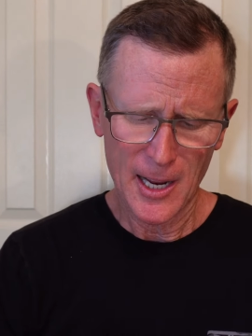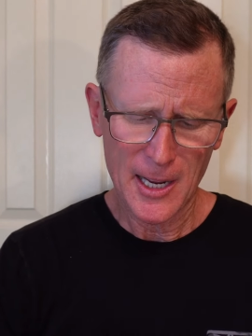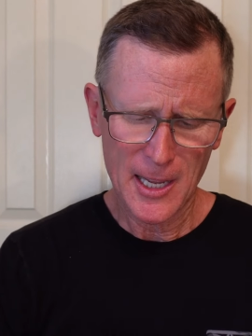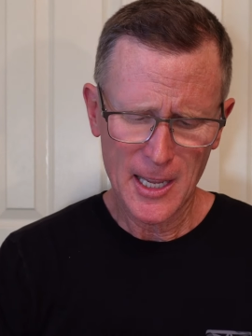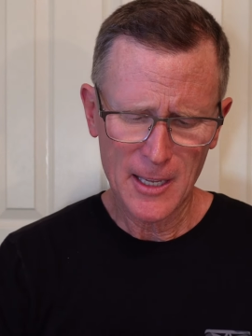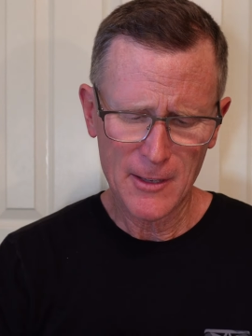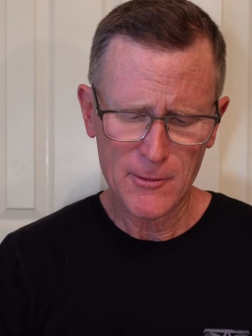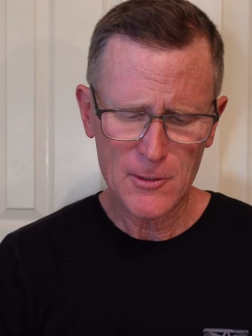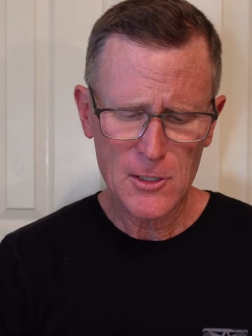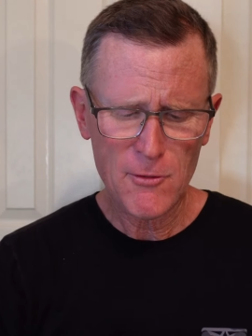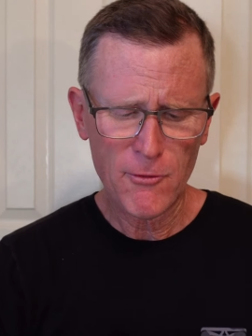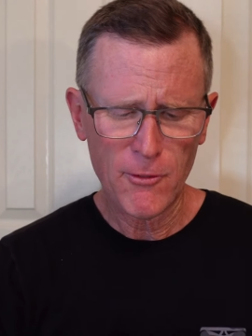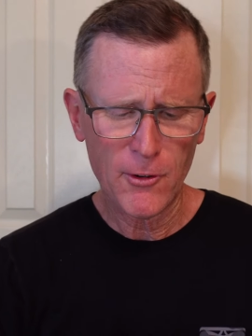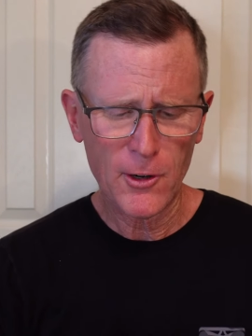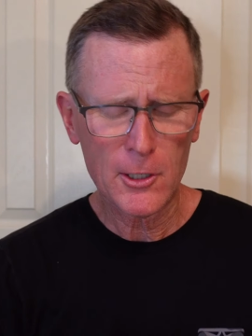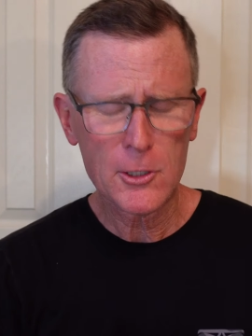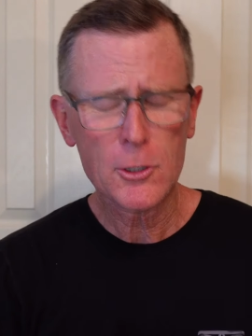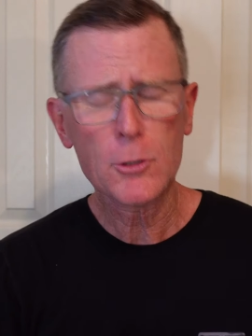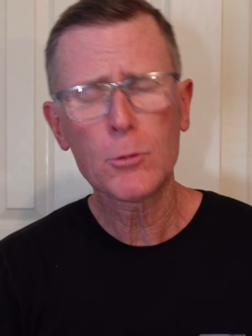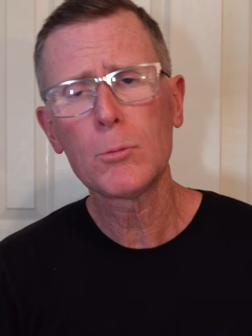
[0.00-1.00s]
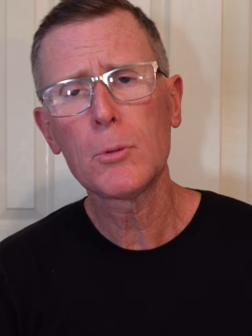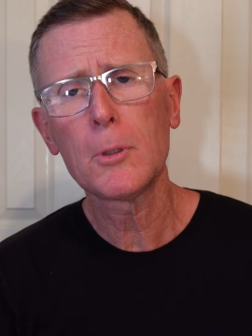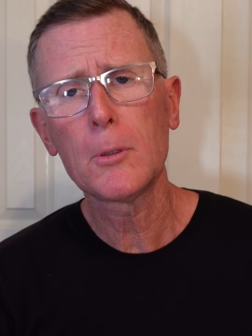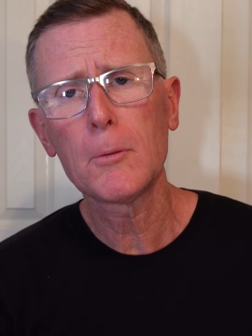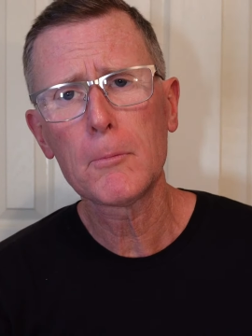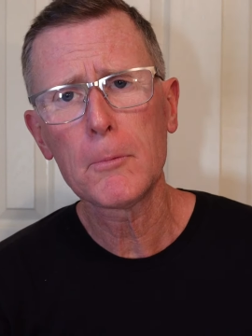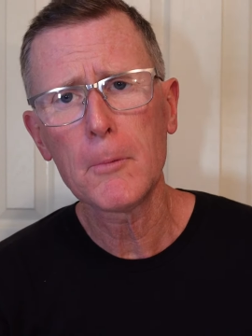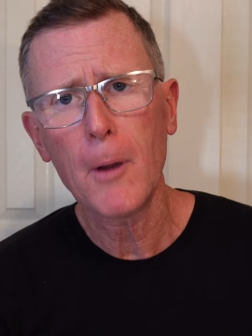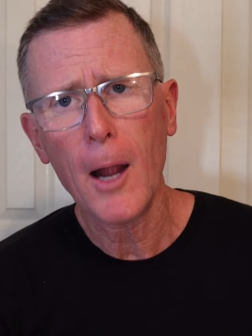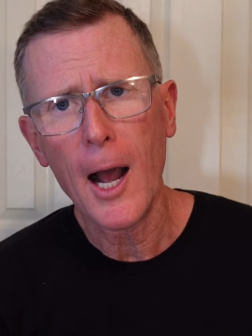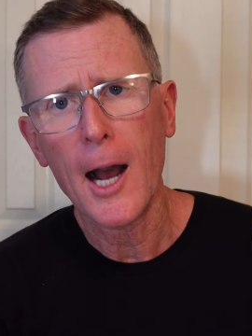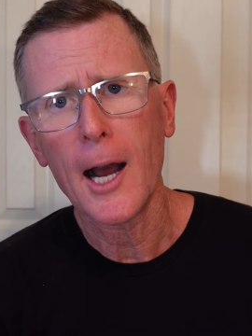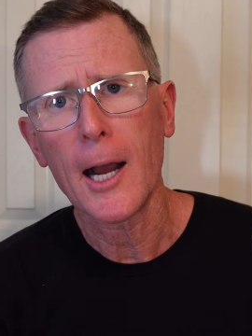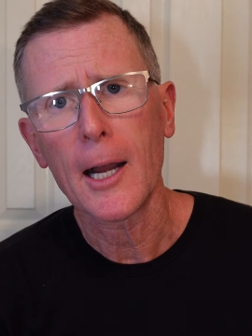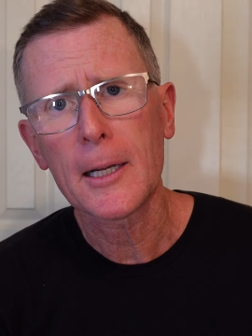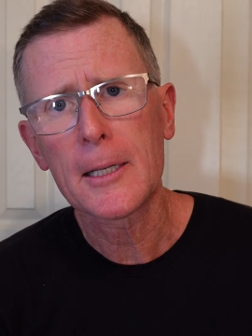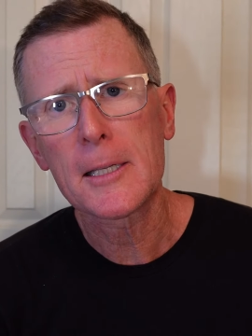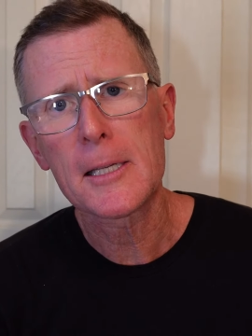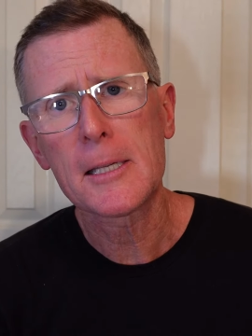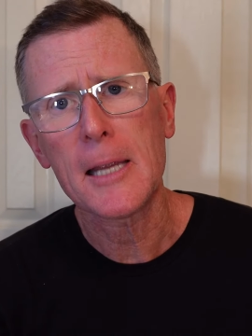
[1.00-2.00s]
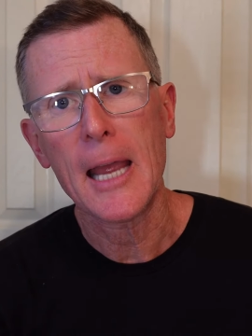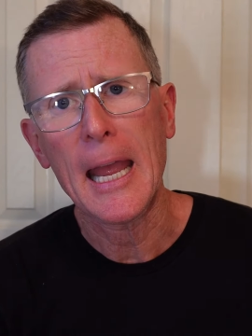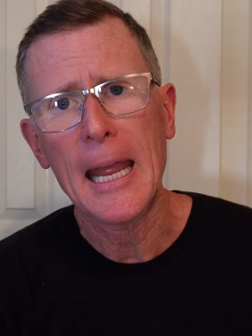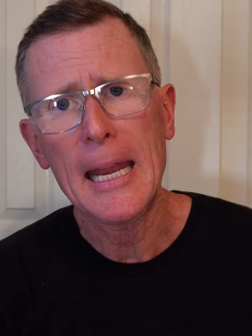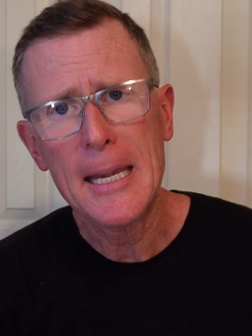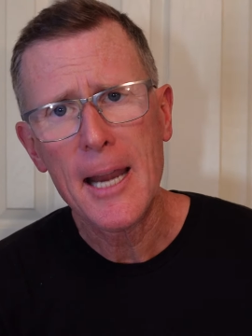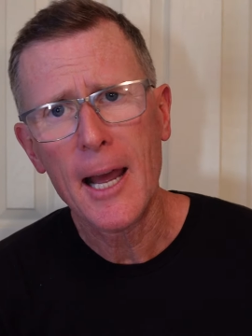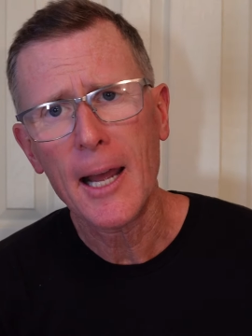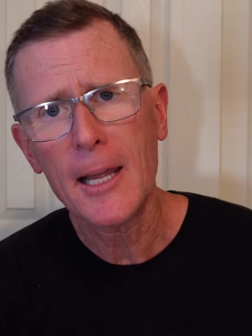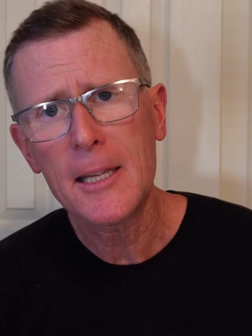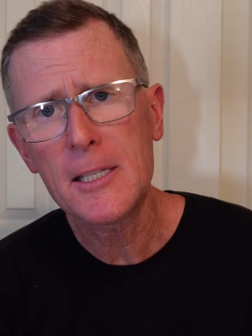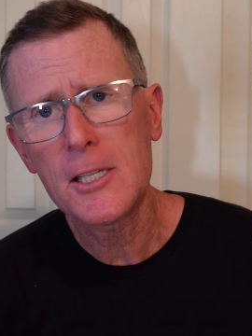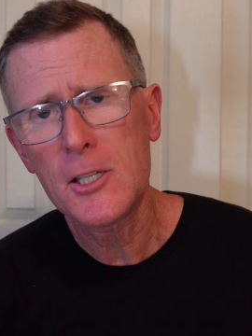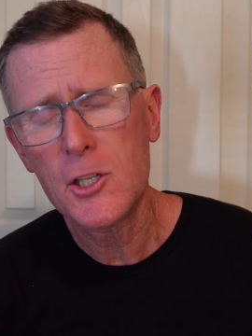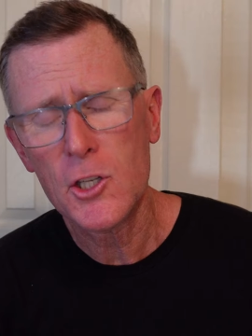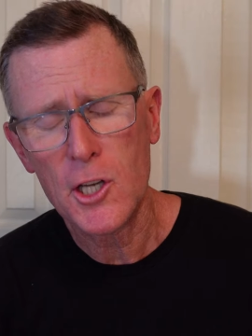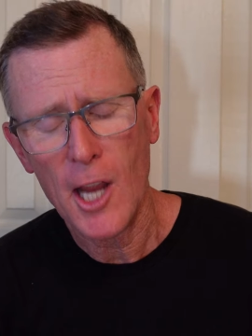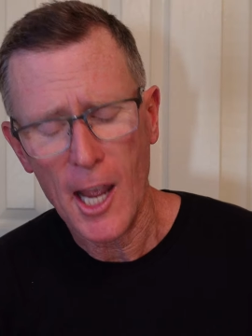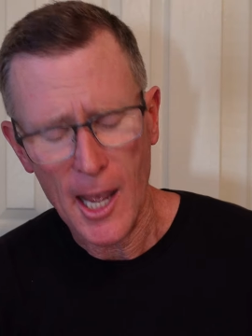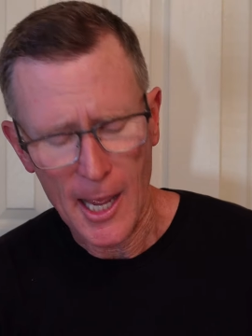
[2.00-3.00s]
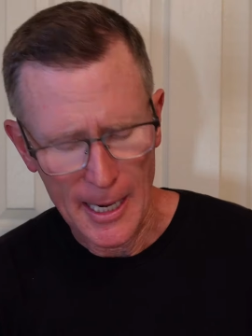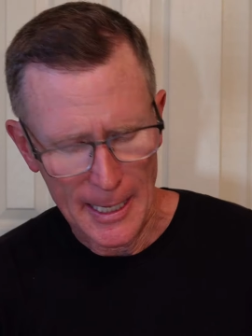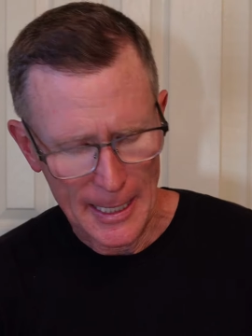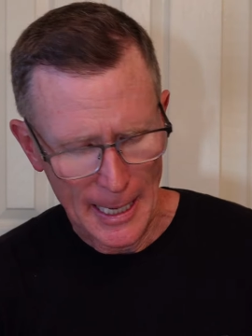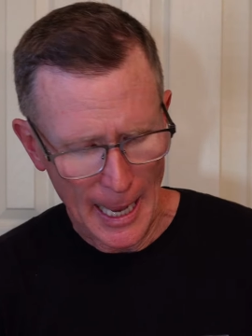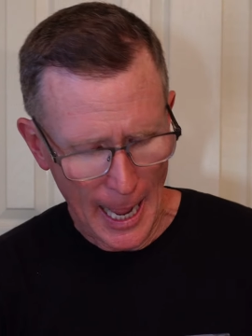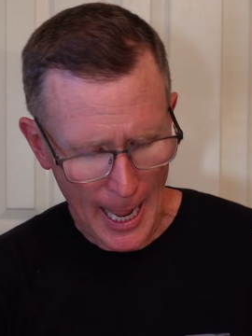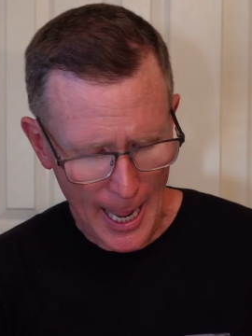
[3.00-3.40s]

Gives virtual rocks a nice shine.